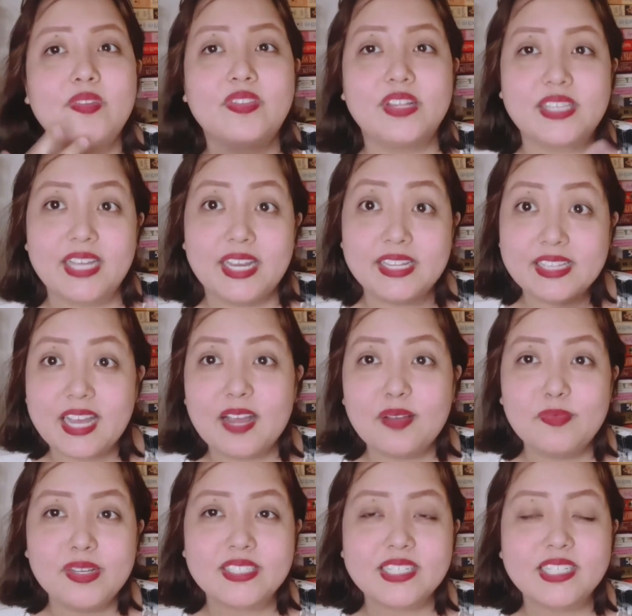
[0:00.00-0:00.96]
the
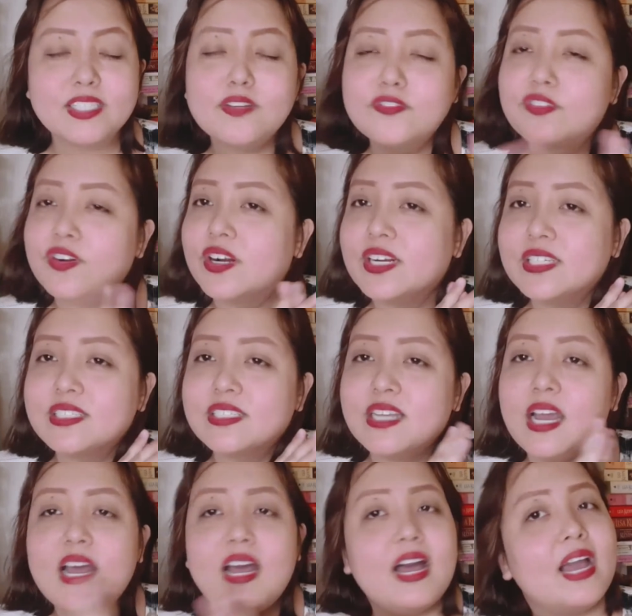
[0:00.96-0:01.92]
dynamics, and of course
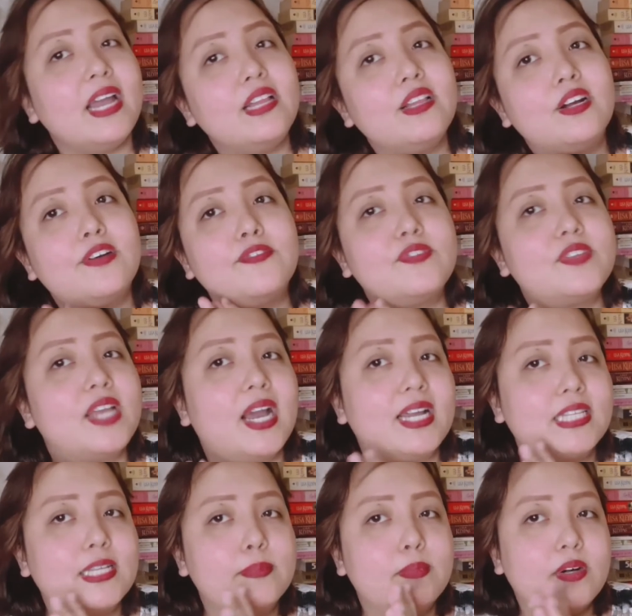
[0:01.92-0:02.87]
I love the
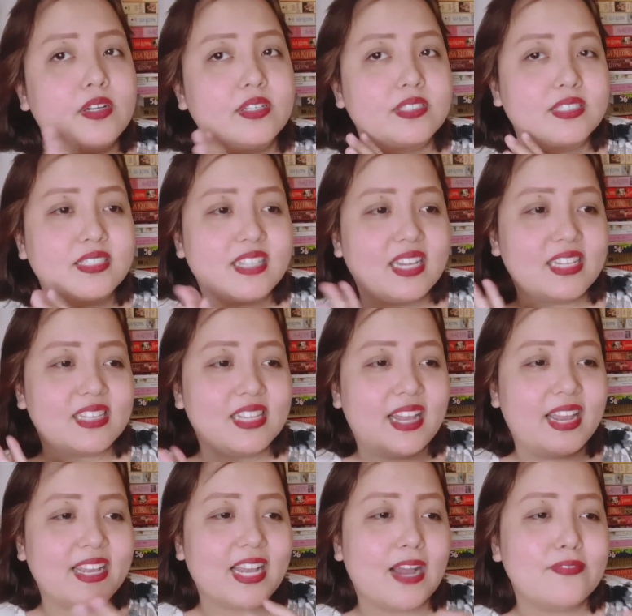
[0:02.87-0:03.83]
animals that
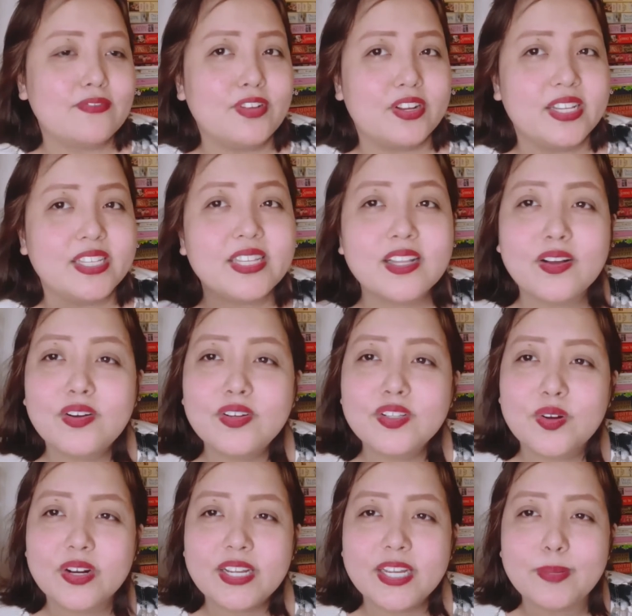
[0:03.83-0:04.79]
like have their little
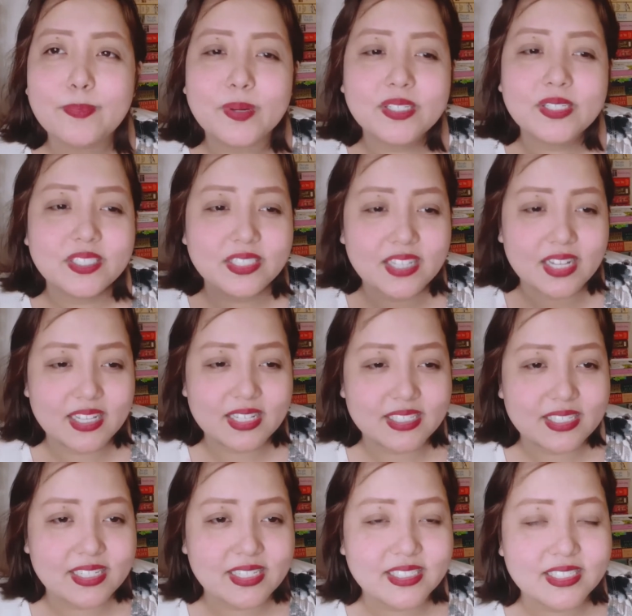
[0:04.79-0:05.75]
own quirky
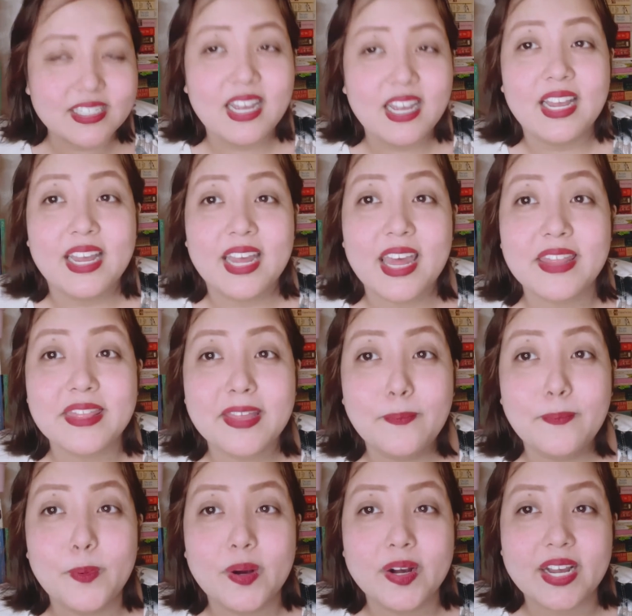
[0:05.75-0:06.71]
personalities in
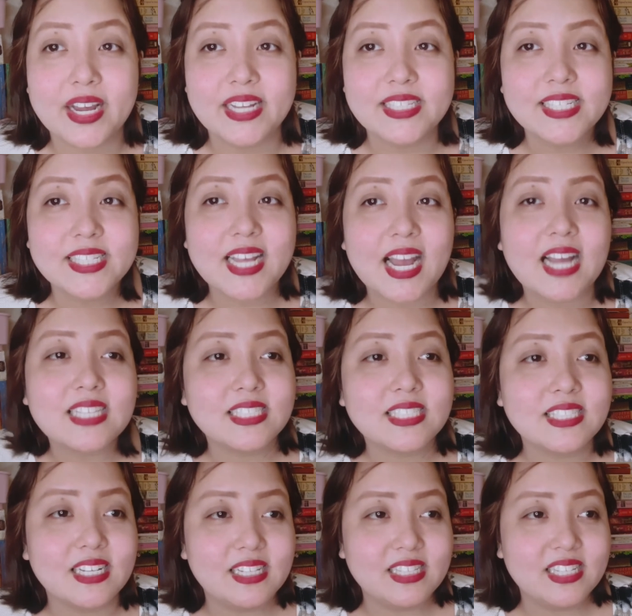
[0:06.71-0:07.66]
the book, and it
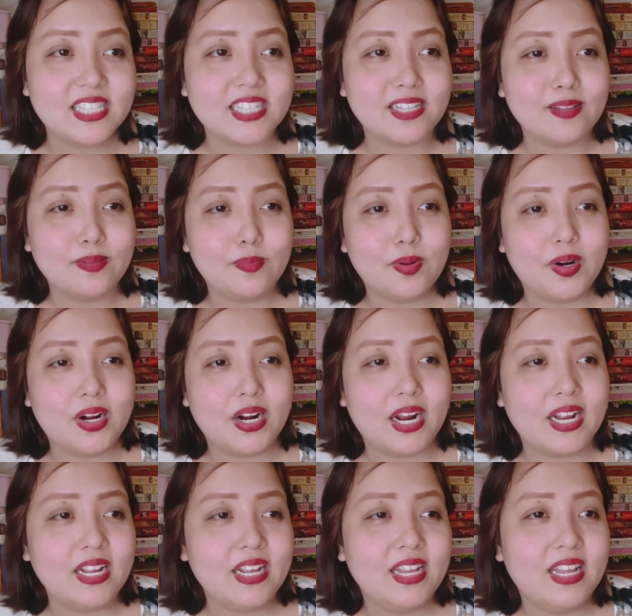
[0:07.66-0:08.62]
added a little
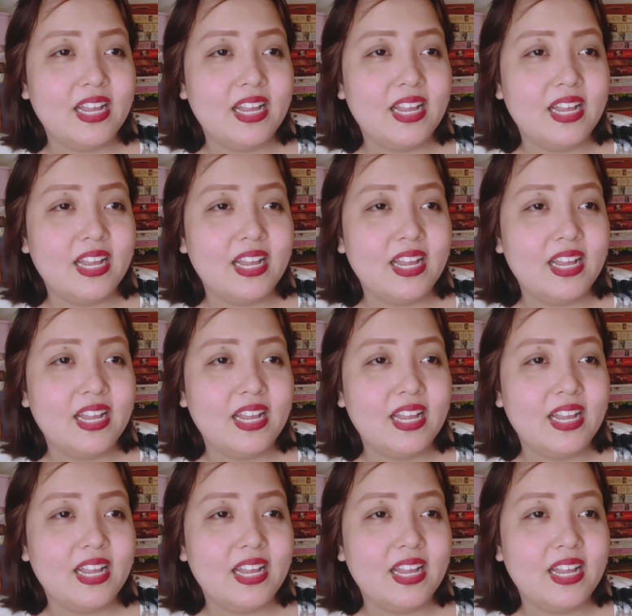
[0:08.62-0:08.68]
more